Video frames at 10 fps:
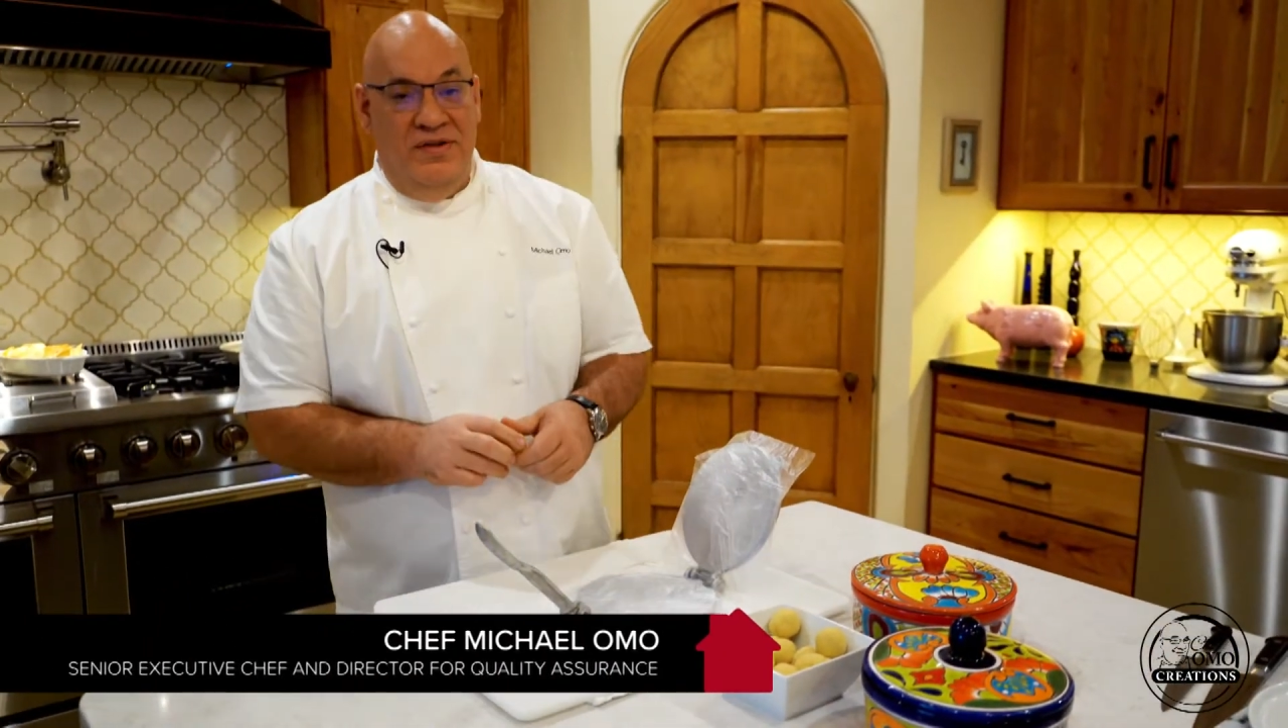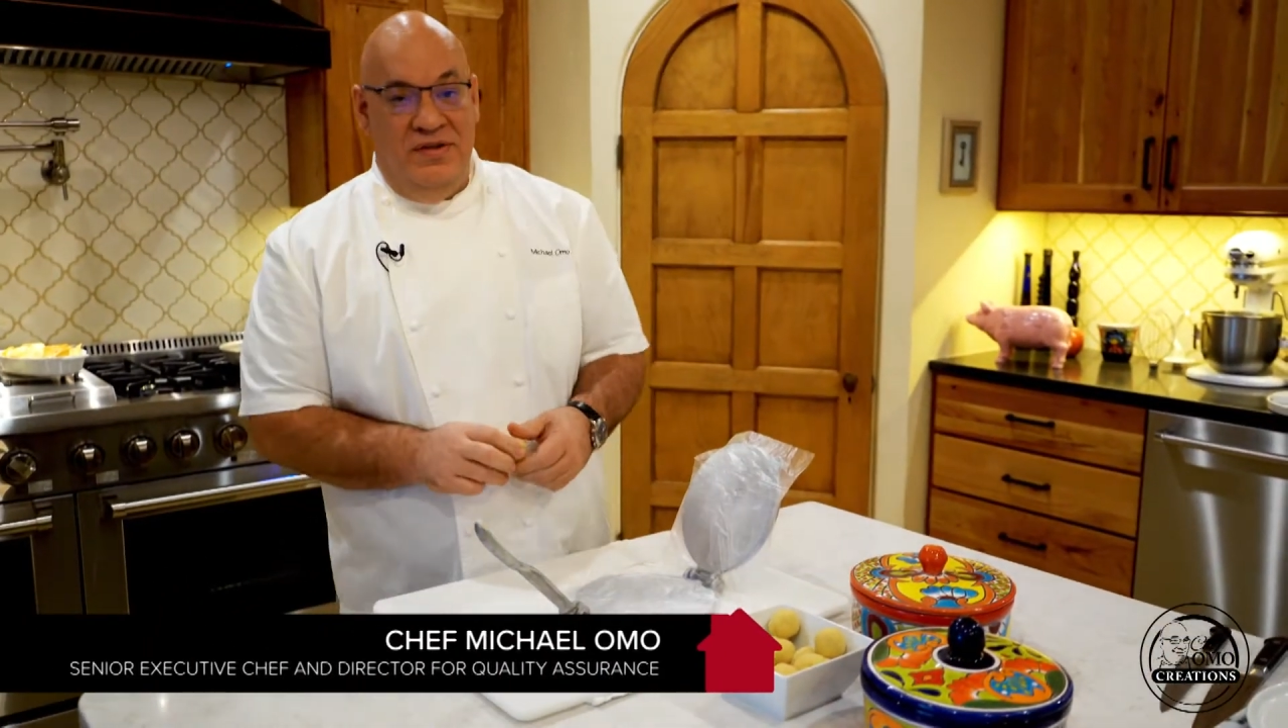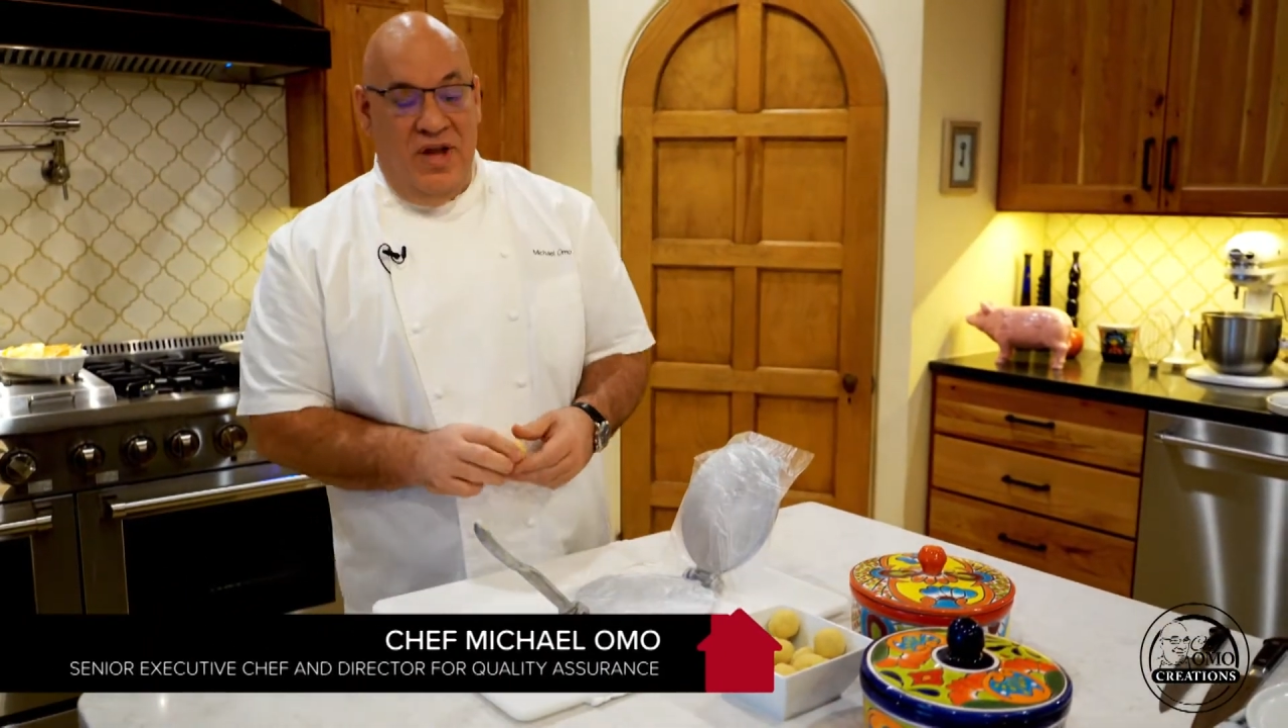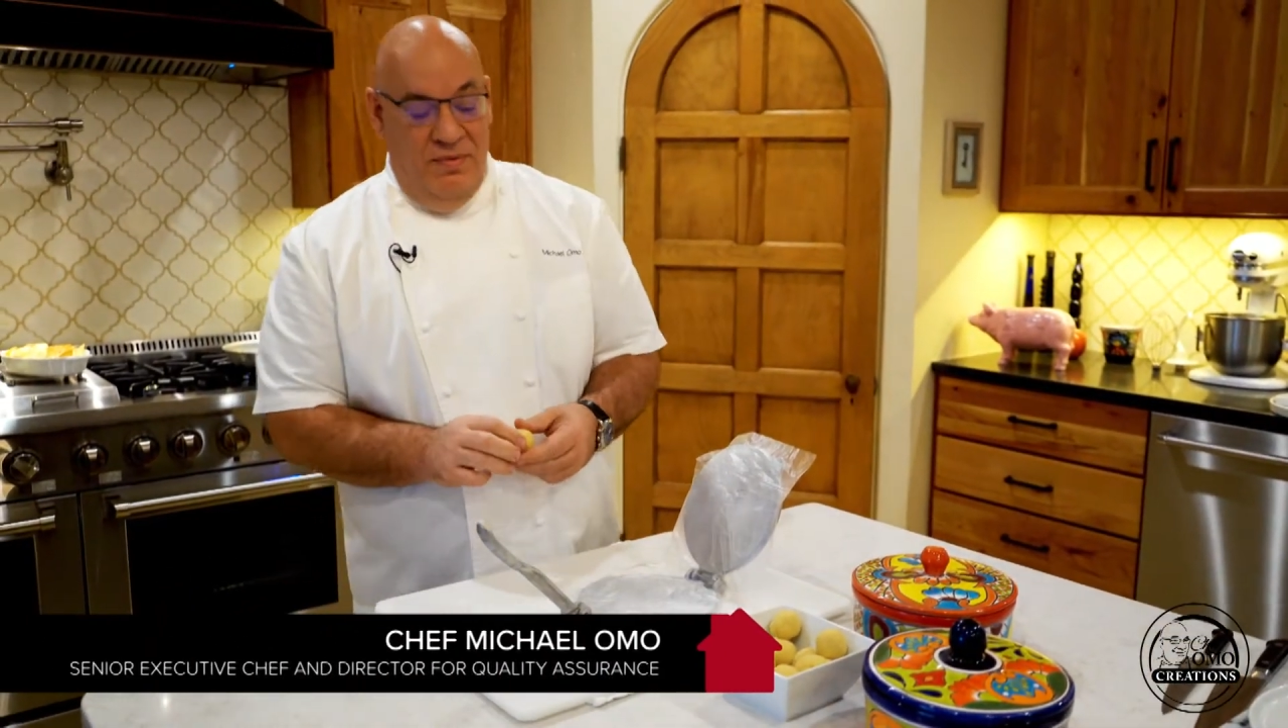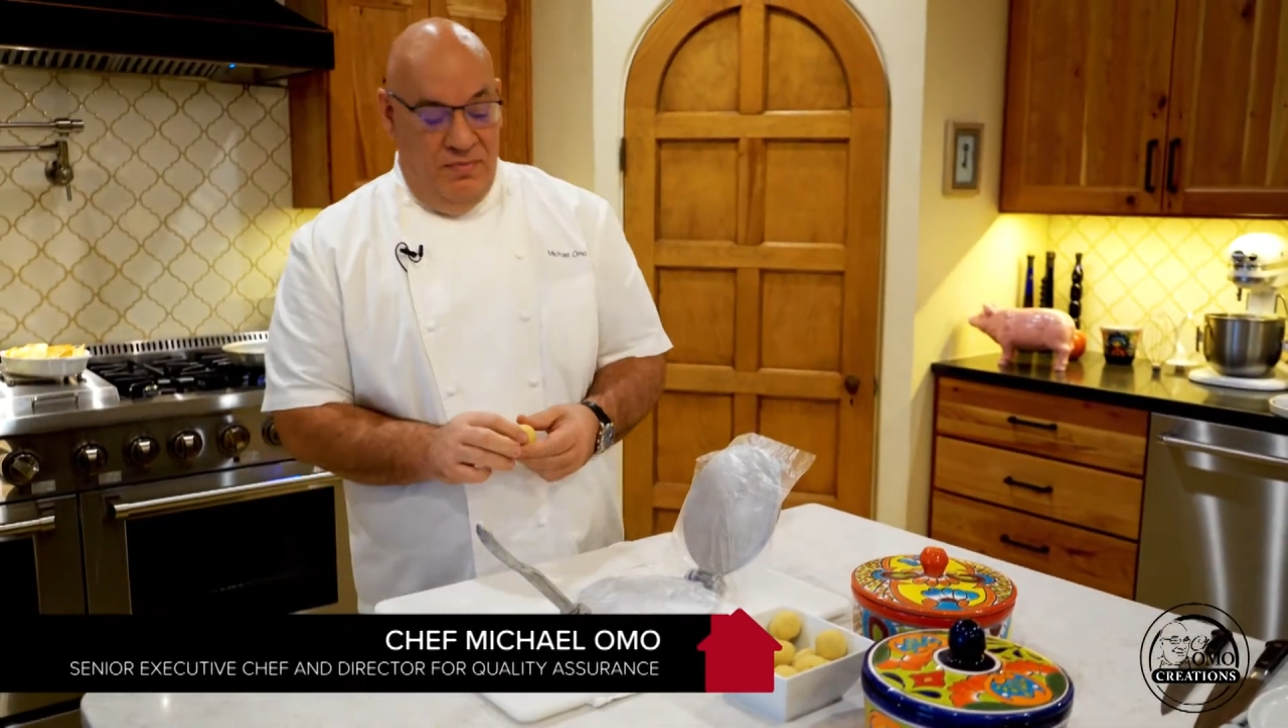
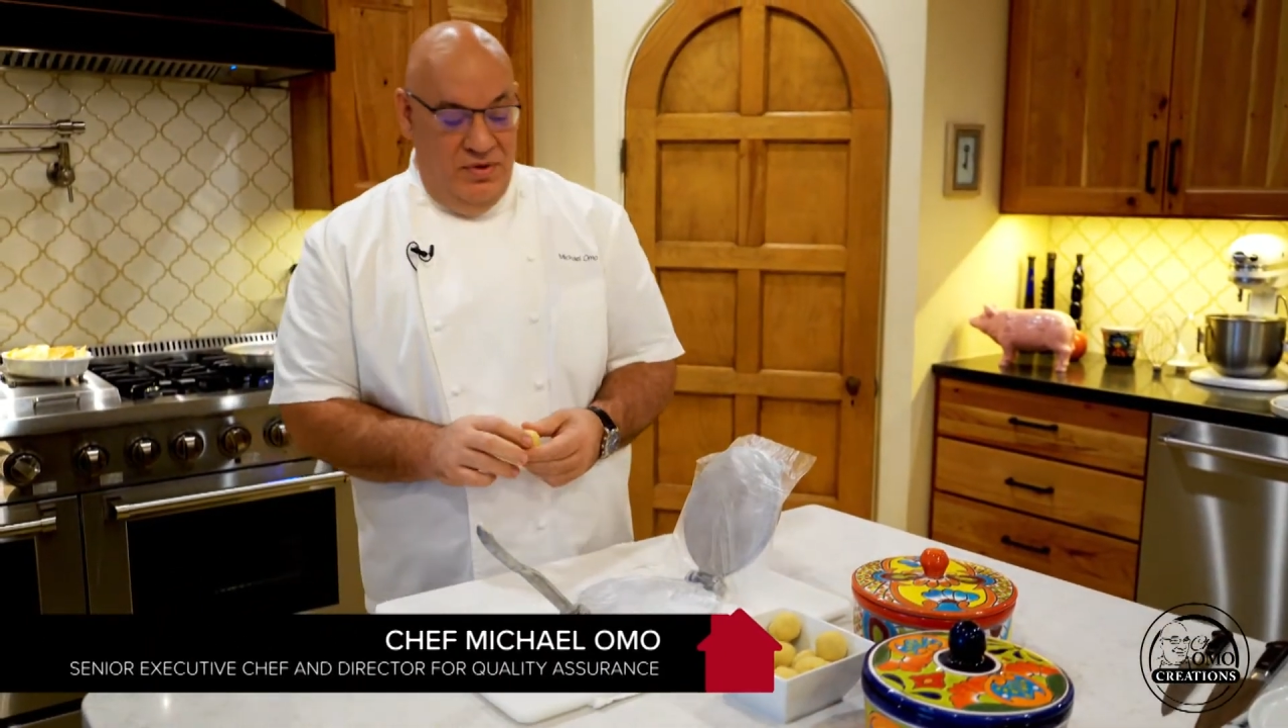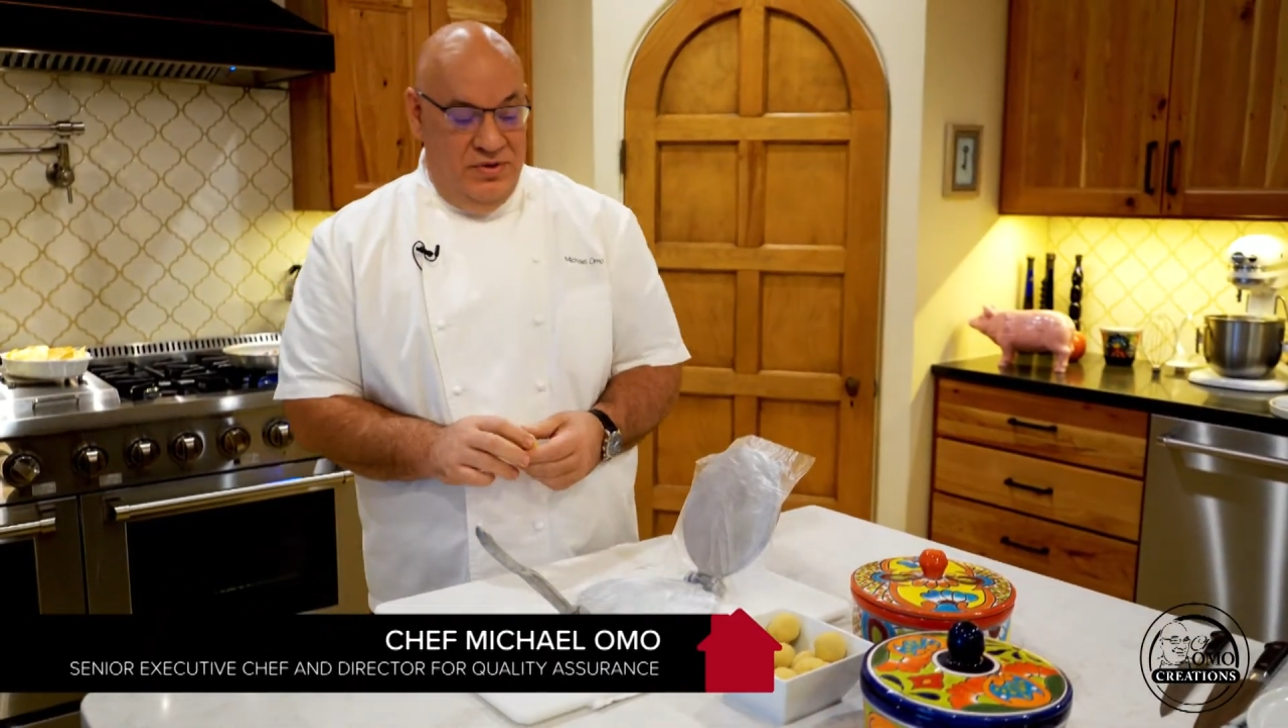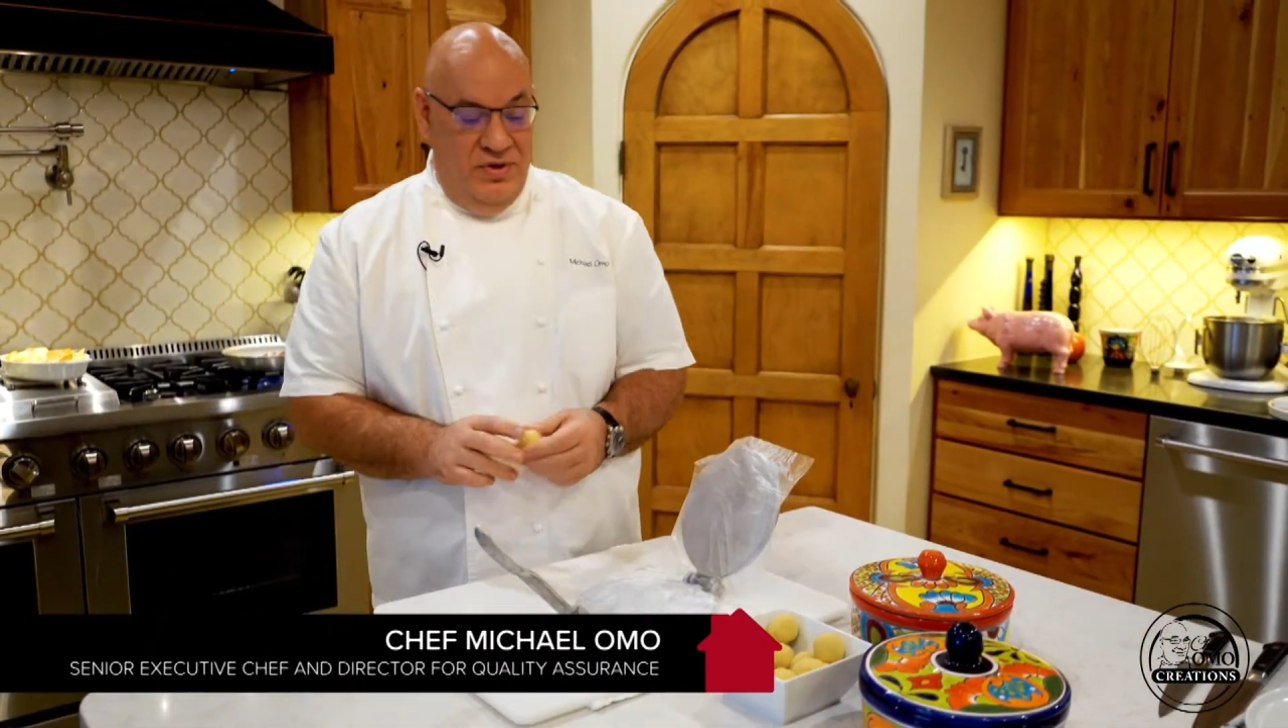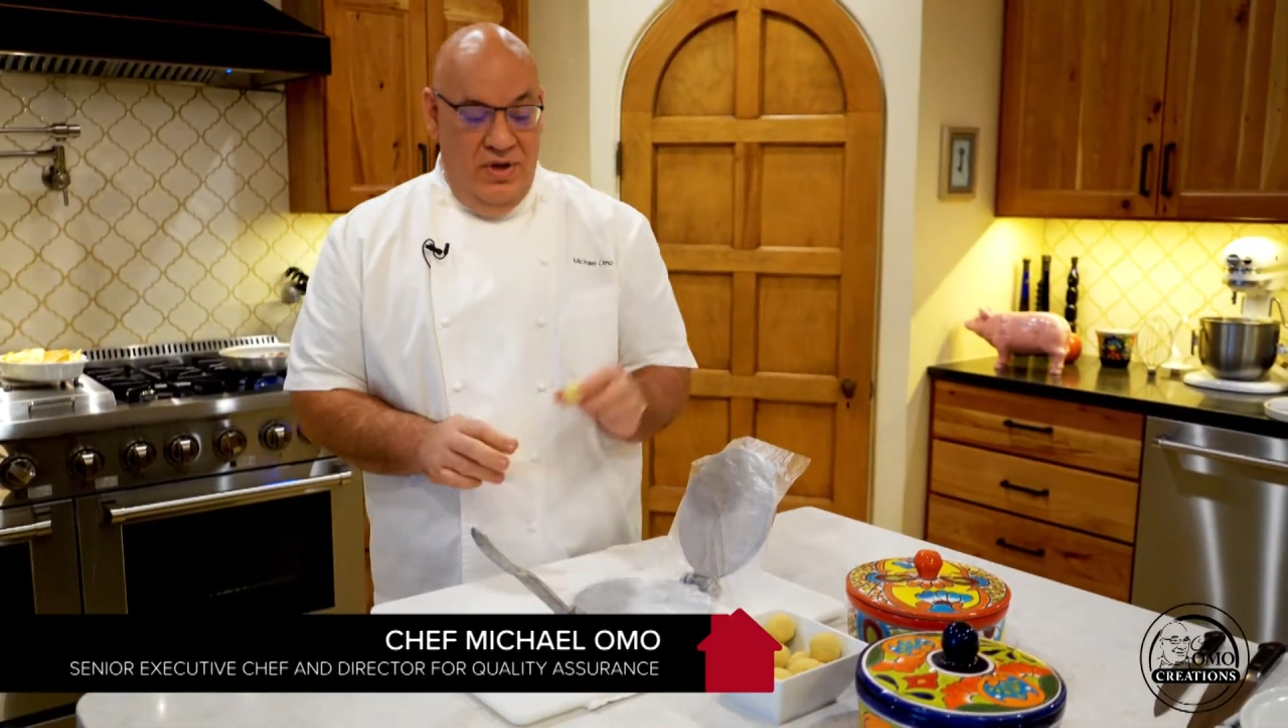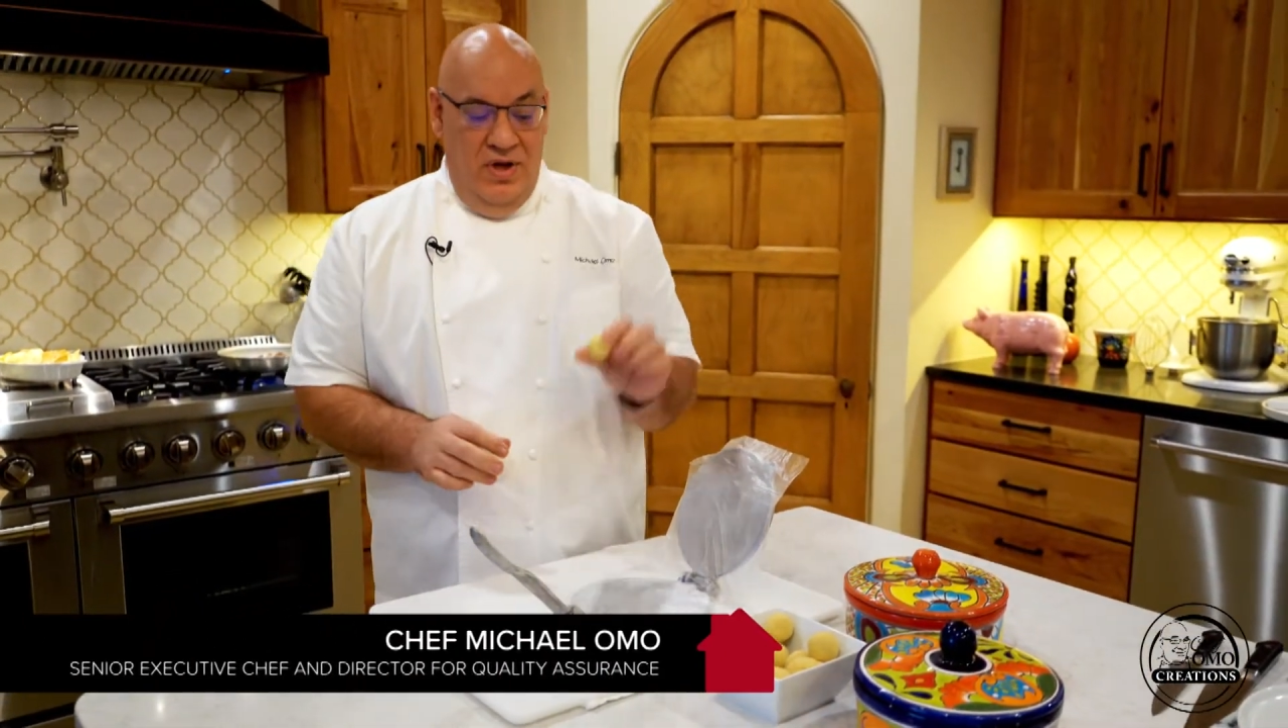type of person,